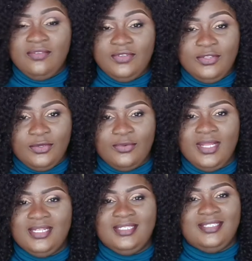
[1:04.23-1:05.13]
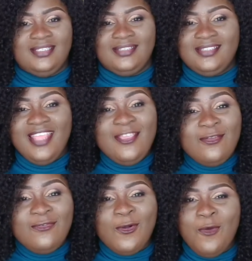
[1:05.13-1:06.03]
my video, and thank
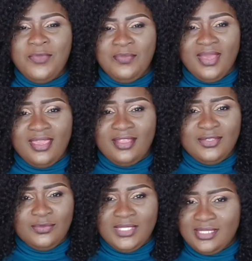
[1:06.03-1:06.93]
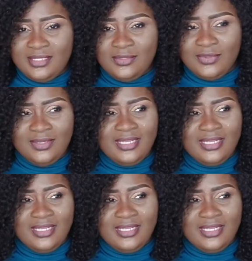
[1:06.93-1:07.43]
you for coming back here to watch this one.